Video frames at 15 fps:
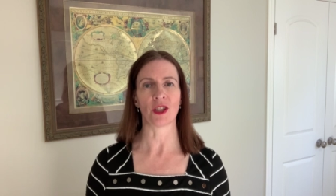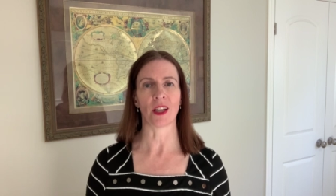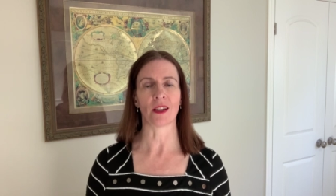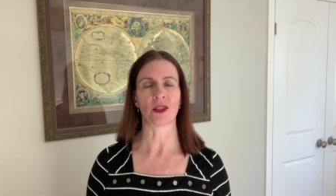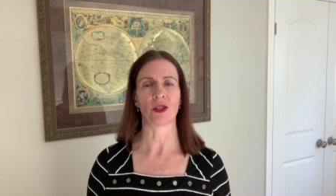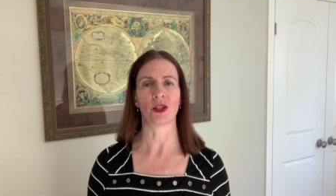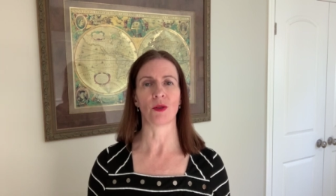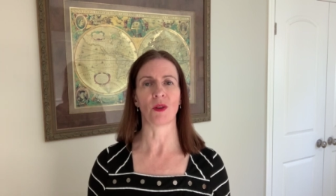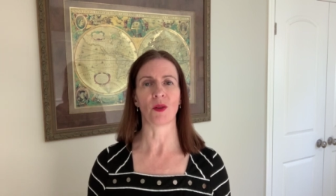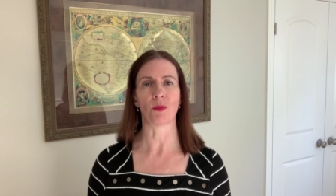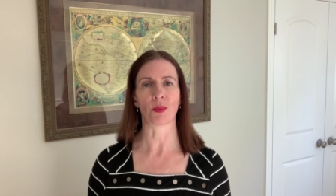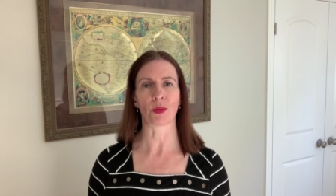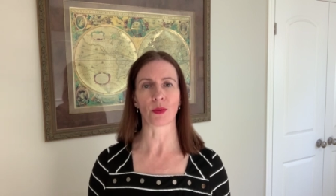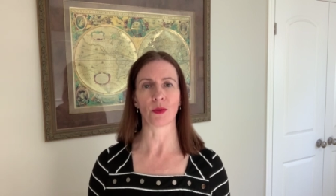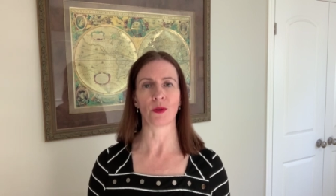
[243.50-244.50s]
it to
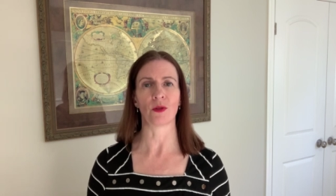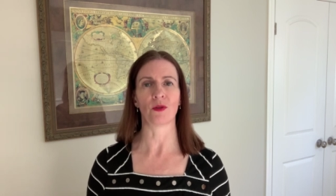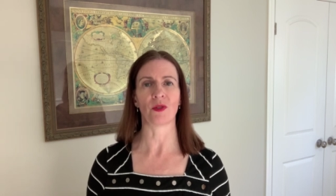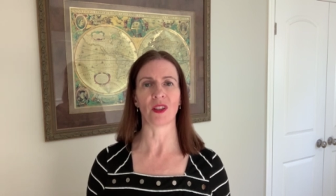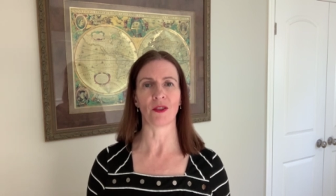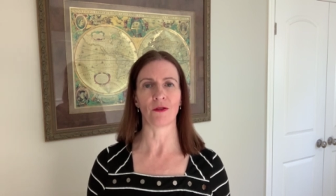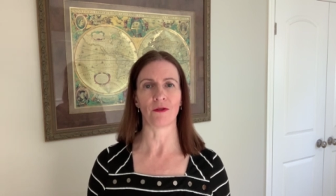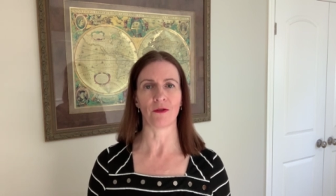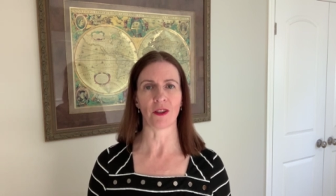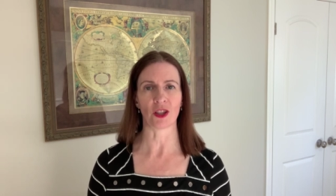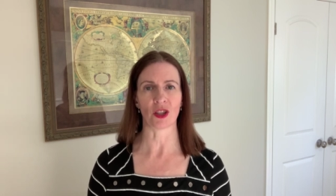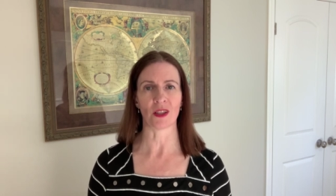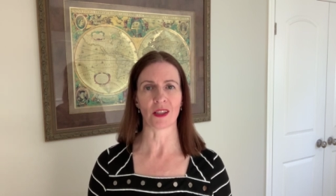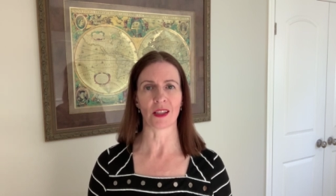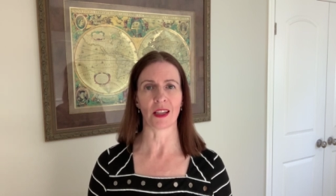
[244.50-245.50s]
improve
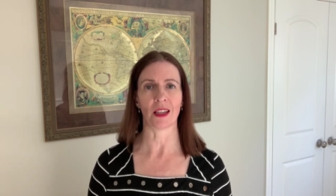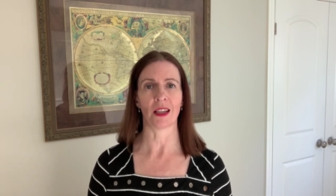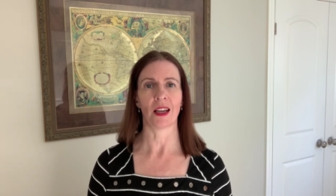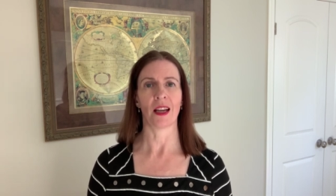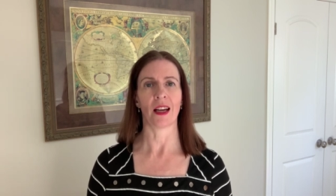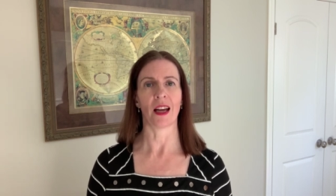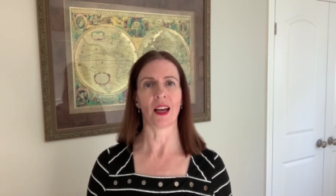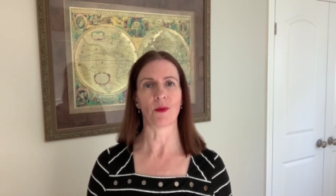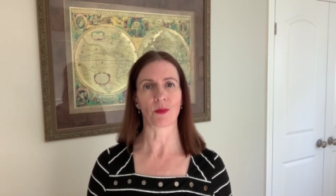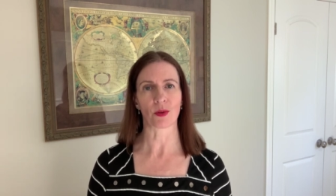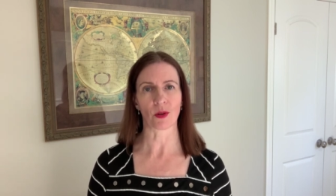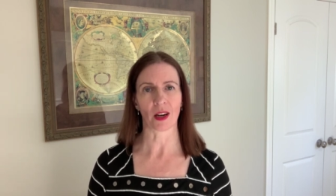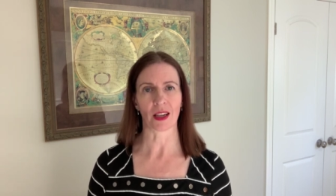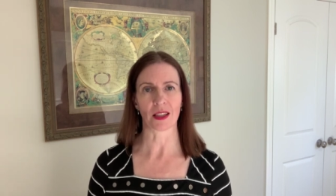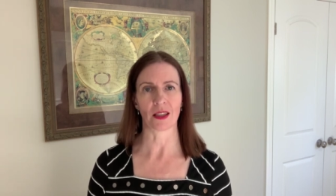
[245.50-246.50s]
efficiency and
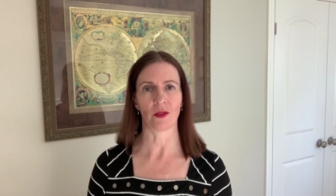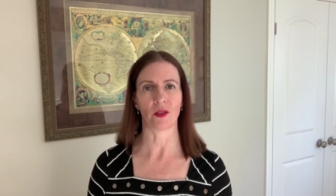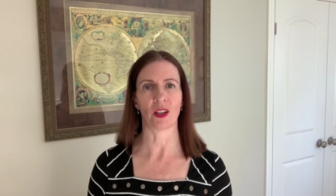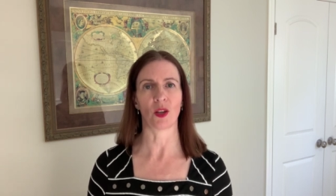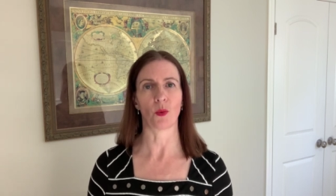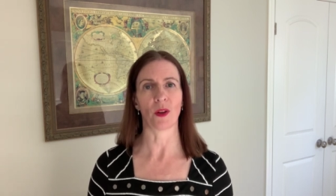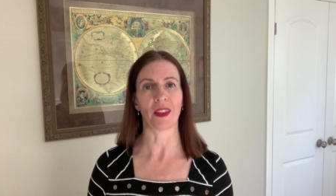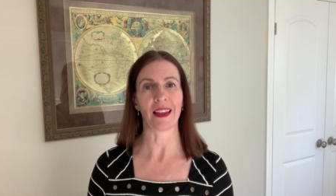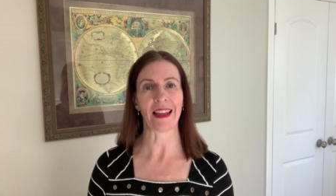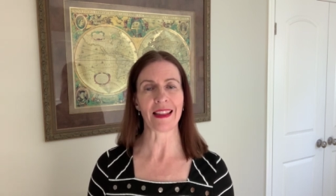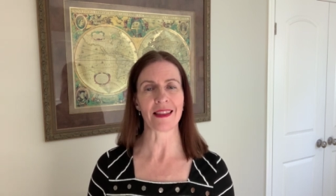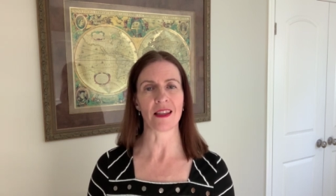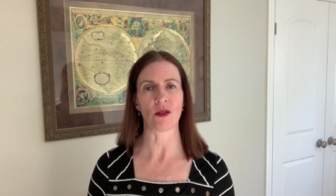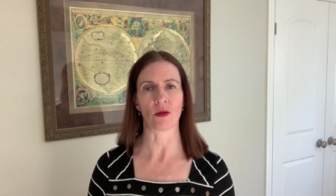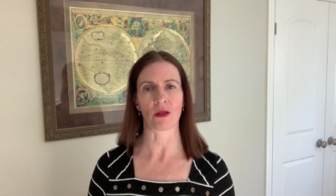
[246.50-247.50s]
productivity
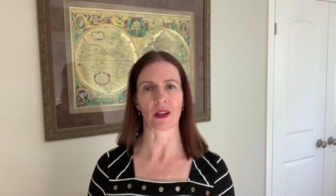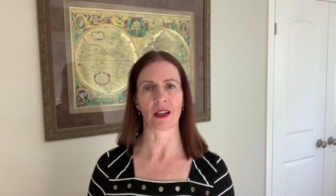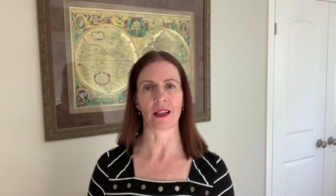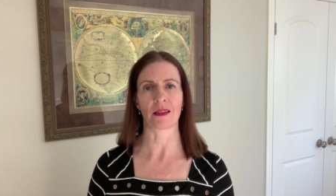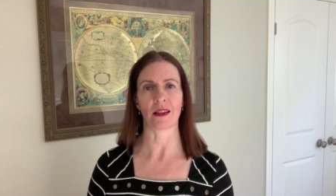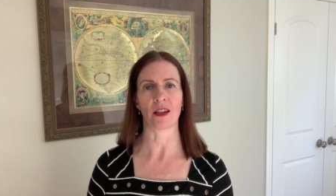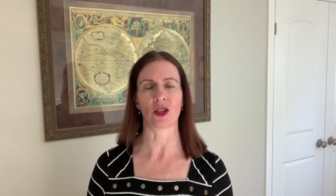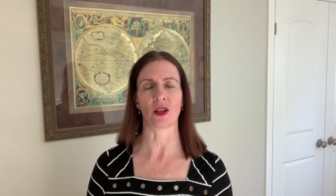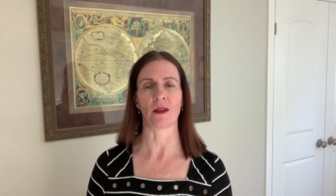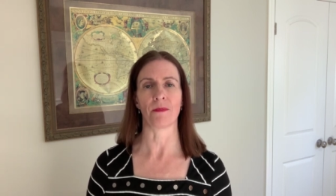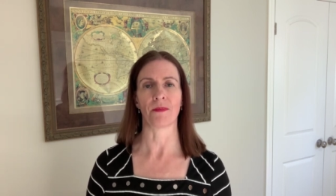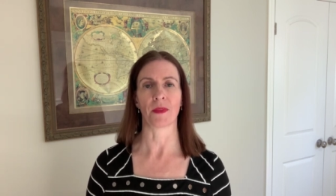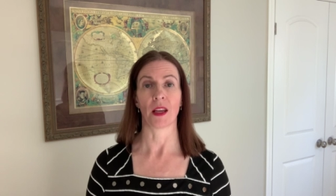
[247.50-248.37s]
within the organization.